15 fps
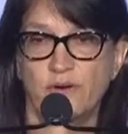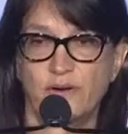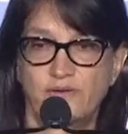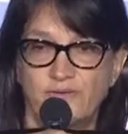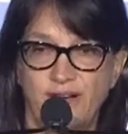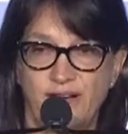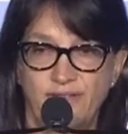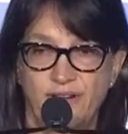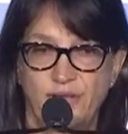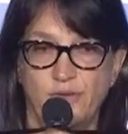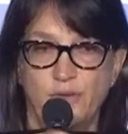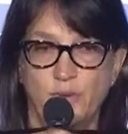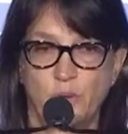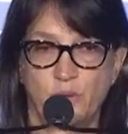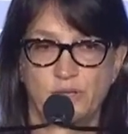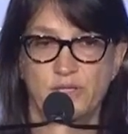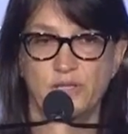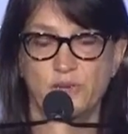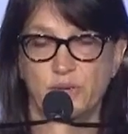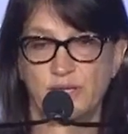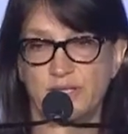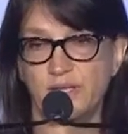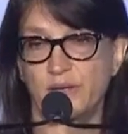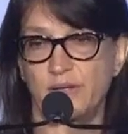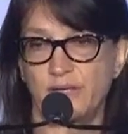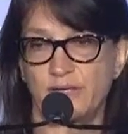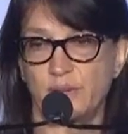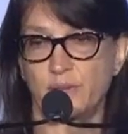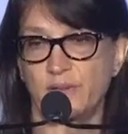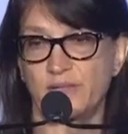a five hundred word story so
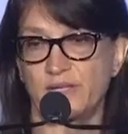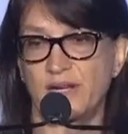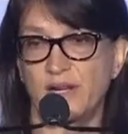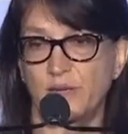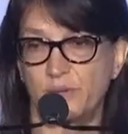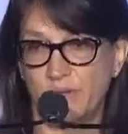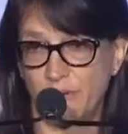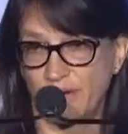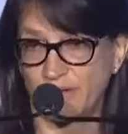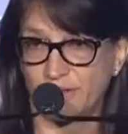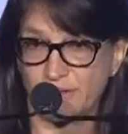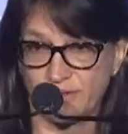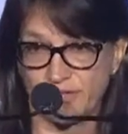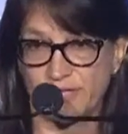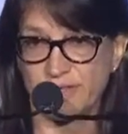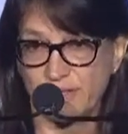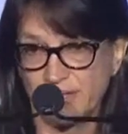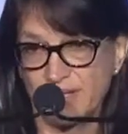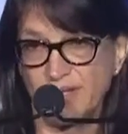that the person on rewrite could just